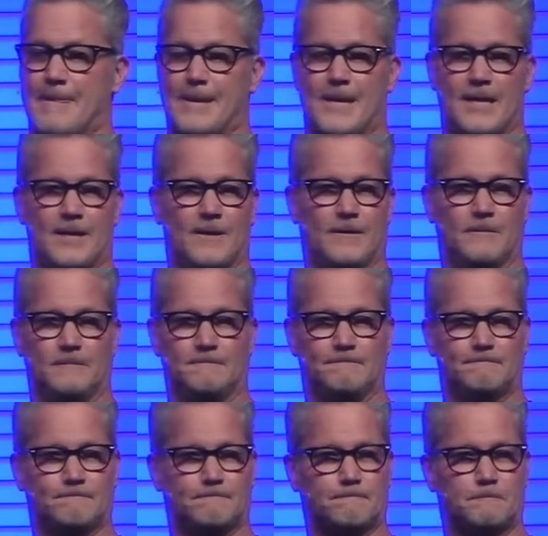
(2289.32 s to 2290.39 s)
You know?
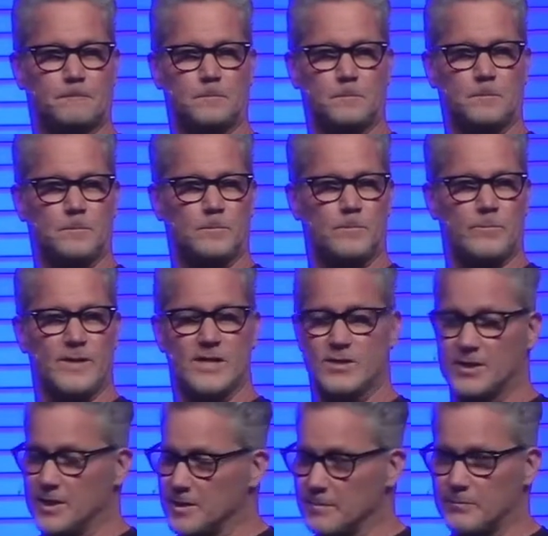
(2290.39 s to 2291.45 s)
He's
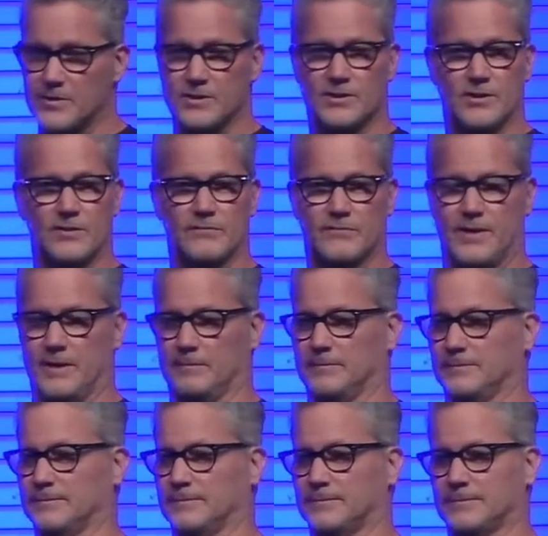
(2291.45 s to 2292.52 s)
going to preserve them.
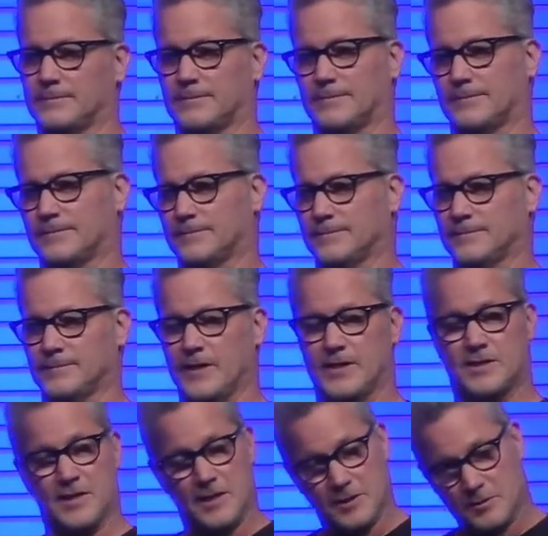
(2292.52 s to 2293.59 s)

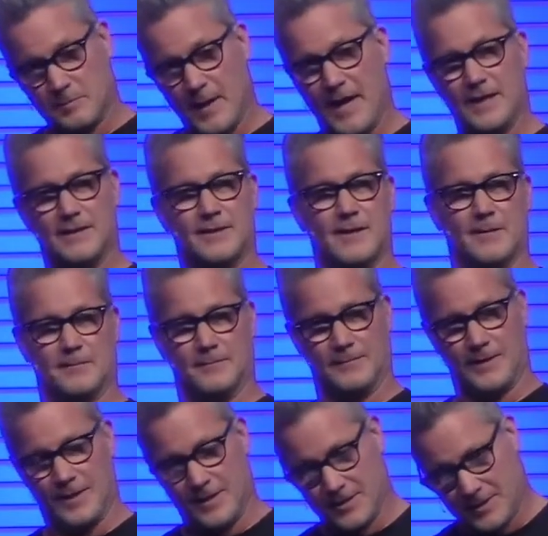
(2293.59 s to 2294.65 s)
He's going to spank them
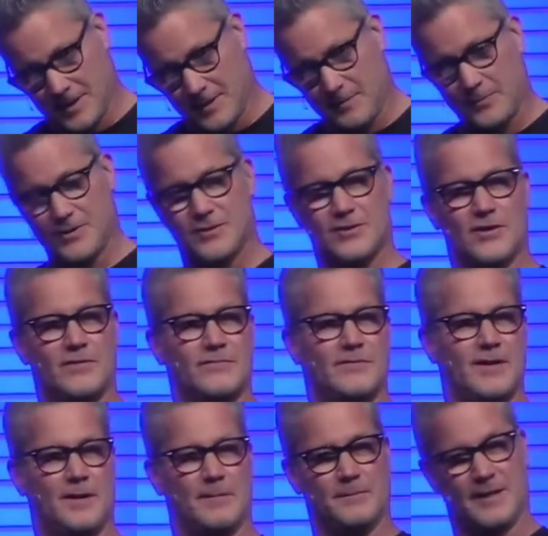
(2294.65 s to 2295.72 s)
and he's going to
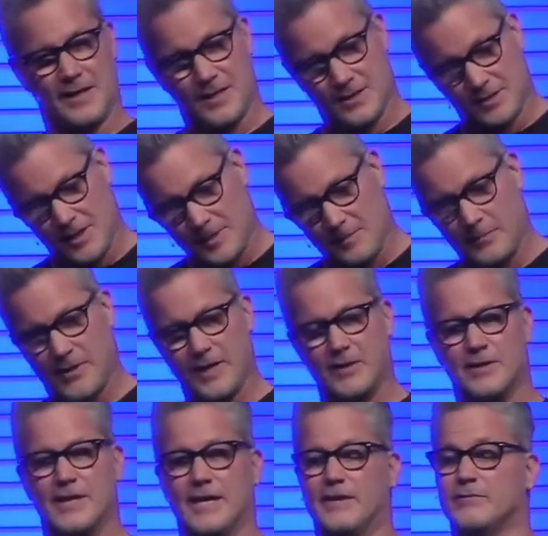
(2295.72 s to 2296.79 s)
preserve them and he's going to bring
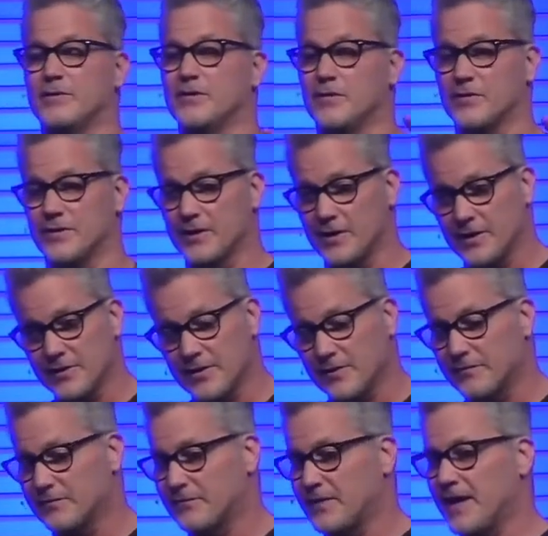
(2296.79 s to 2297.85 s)
even though they're they're
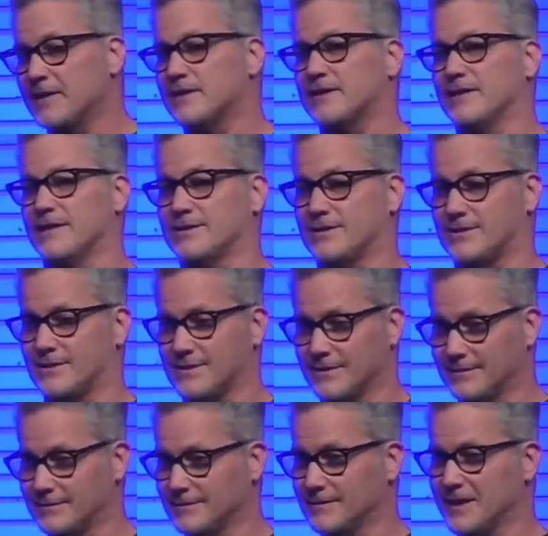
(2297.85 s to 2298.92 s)
faithless,
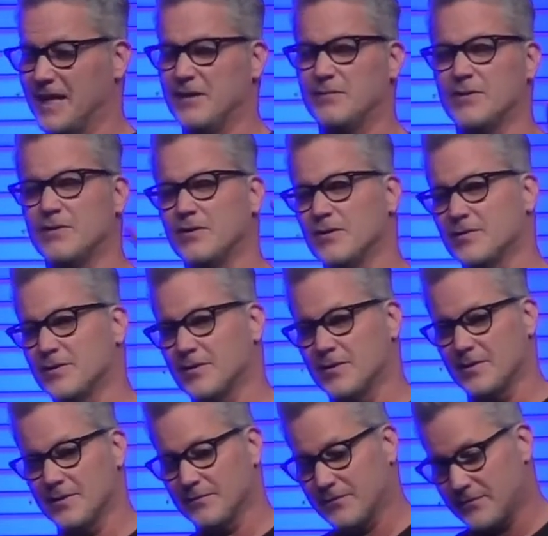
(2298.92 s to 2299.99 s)
even though
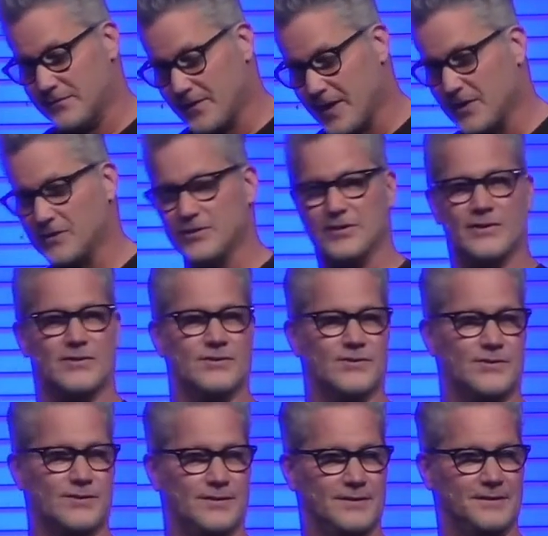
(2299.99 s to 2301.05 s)
they're
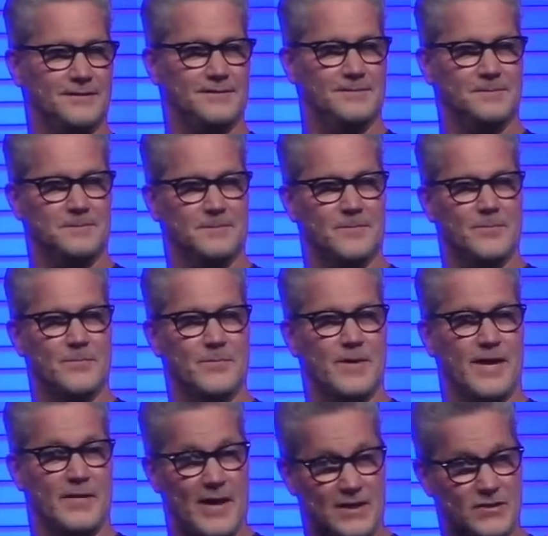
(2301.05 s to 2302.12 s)
failures
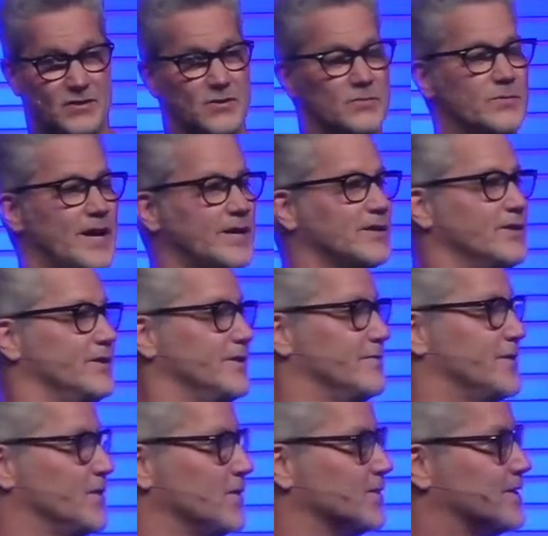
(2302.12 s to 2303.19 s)
and that's the record of the Old